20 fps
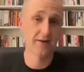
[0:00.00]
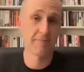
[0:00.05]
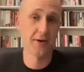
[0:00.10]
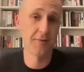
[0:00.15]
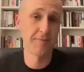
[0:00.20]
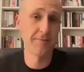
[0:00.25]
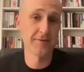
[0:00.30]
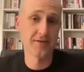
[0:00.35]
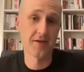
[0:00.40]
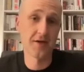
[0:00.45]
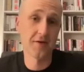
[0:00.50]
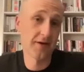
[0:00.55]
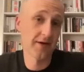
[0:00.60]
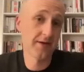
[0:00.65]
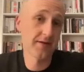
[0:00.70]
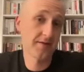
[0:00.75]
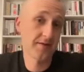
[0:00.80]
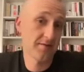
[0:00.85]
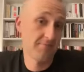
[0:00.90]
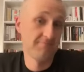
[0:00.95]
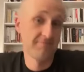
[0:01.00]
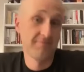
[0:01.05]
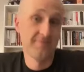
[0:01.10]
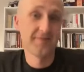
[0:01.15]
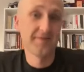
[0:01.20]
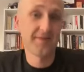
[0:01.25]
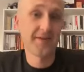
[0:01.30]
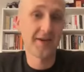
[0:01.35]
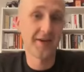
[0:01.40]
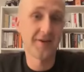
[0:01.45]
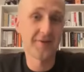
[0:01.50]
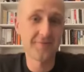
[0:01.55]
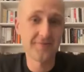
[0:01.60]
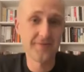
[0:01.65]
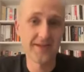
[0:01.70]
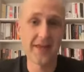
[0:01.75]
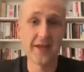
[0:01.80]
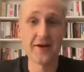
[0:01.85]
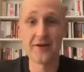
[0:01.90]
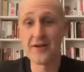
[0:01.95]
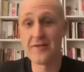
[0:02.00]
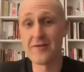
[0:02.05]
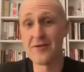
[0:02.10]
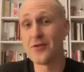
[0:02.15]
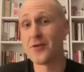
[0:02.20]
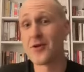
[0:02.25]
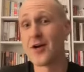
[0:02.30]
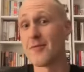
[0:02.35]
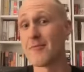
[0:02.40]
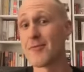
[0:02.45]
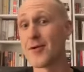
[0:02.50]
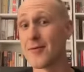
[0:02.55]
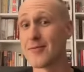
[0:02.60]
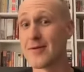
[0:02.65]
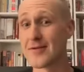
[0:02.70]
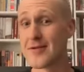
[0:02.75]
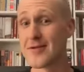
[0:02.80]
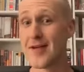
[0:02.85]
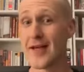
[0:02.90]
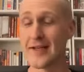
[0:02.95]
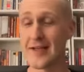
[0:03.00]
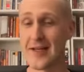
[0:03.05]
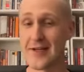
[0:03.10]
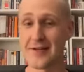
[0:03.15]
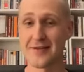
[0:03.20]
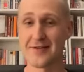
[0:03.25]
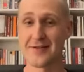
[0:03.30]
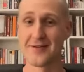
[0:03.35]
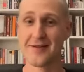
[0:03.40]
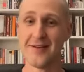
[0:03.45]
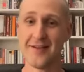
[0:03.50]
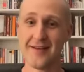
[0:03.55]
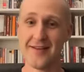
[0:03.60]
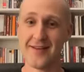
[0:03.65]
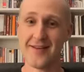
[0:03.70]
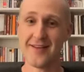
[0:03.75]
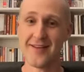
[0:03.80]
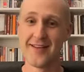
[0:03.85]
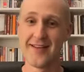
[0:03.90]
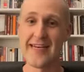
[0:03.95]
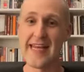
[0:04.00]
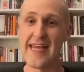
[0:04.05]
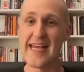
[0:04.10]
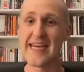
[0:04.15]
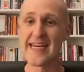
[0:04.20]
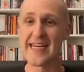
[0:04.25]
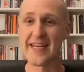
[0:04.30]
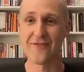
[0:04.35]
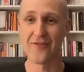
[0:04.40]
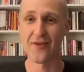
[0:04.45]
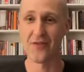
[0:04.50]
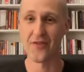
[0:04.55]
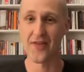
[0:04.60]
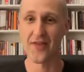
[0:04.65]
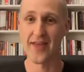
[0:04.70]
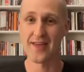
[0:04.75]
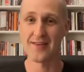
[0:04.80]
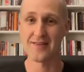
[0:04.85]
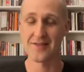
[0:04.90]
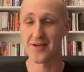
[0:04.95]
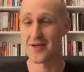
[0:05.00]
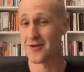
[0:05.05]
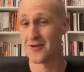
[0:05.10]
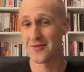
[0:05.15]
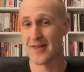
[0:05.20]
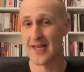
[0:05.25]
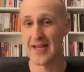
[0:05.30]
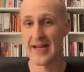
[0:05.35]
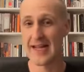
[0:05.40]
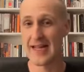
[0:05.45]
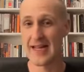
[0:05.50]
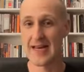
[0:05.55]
purpose always, like they don't even do it on purpose. Like, they just need different things, like,